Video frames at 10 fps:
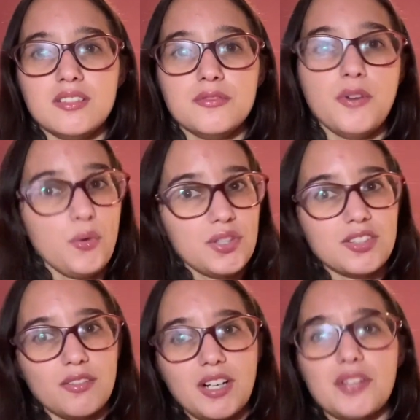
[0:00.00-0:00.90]
focused
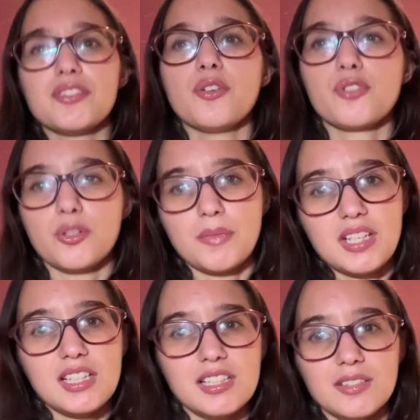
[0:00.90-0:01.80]
around social
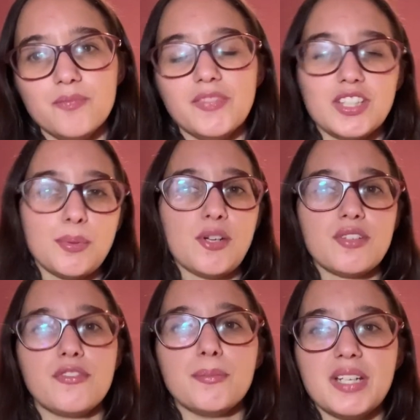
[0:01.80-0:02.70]
media, especially
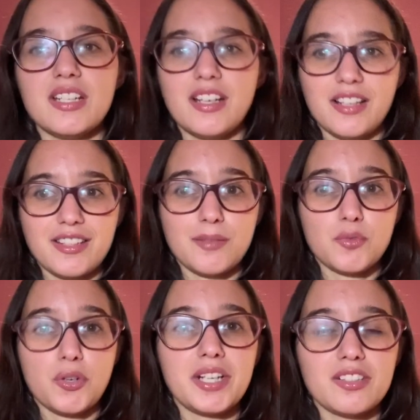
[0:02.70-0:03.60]
for me as I'm
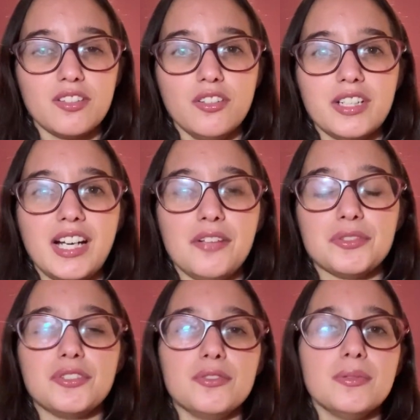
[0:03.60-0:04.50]
trying to learn how
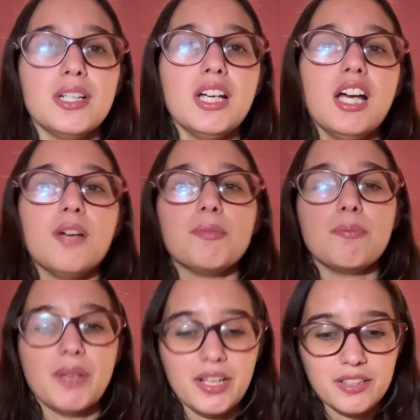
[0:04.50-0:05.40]
to be
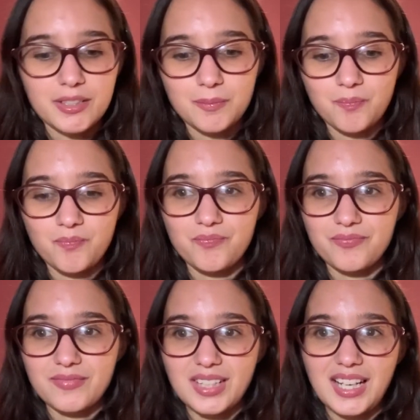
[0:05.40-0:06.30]
better
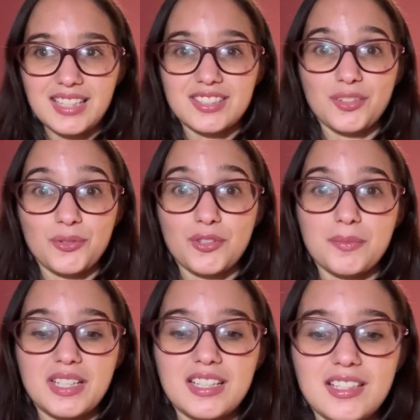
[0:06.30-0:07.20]
at social
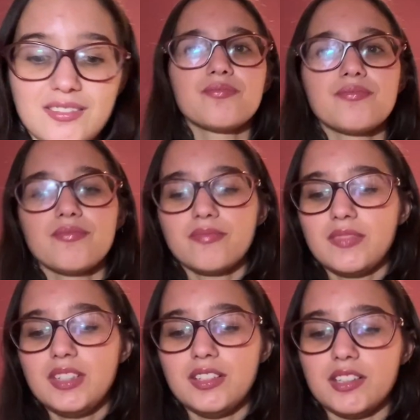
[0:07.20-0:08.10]
media.
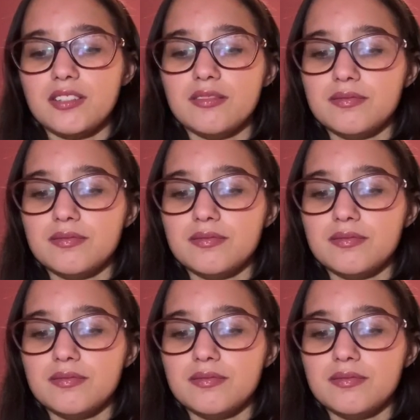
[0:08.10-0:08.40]
You know,